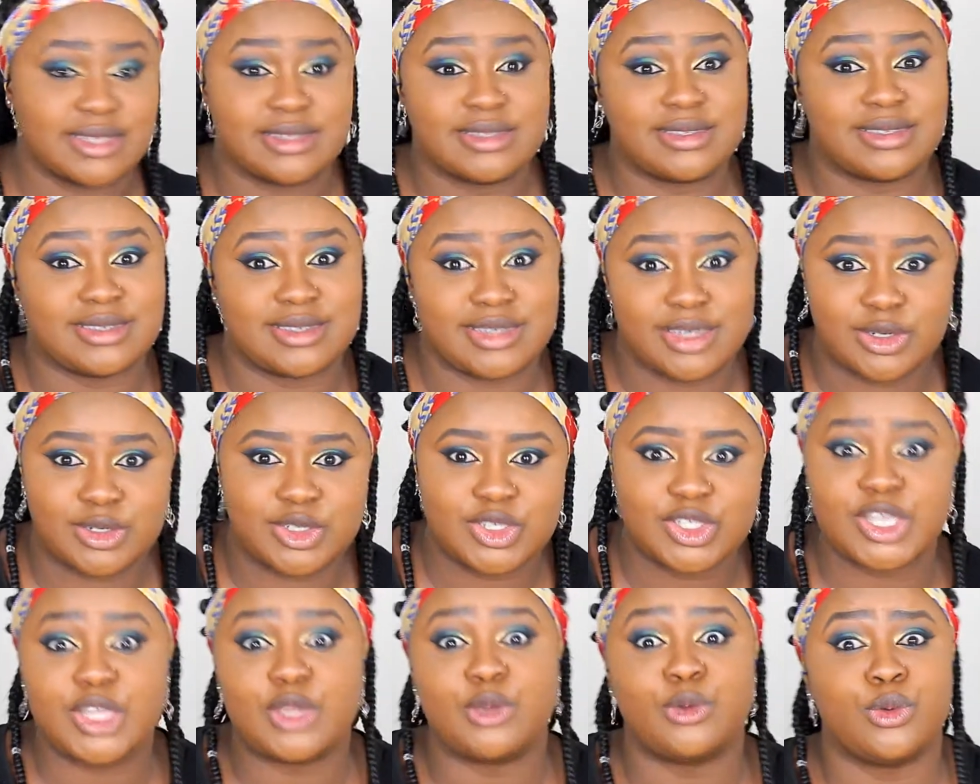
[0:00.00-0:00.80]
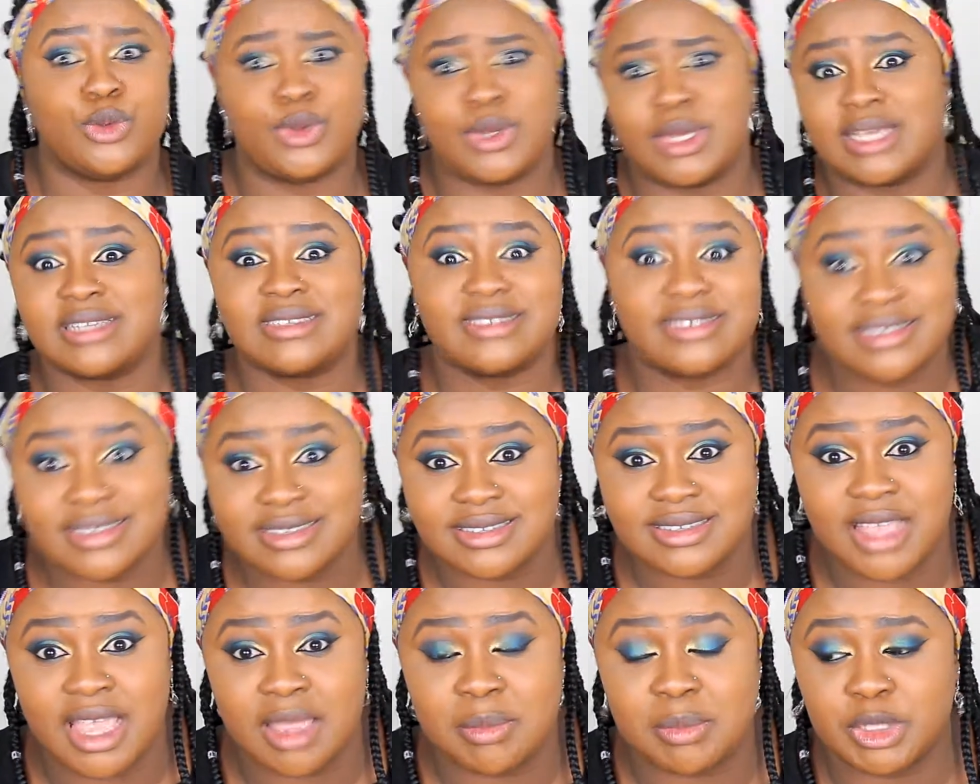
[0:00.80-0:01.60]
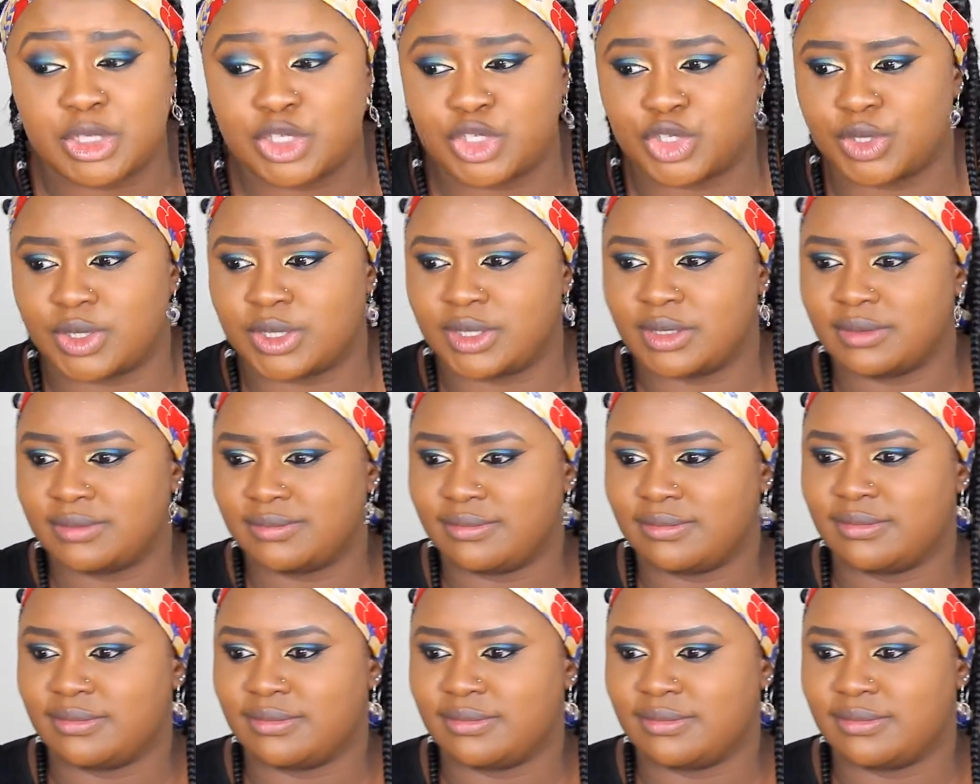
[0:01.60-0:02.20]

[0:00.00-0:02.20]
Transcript: Seriously, who is this amateur?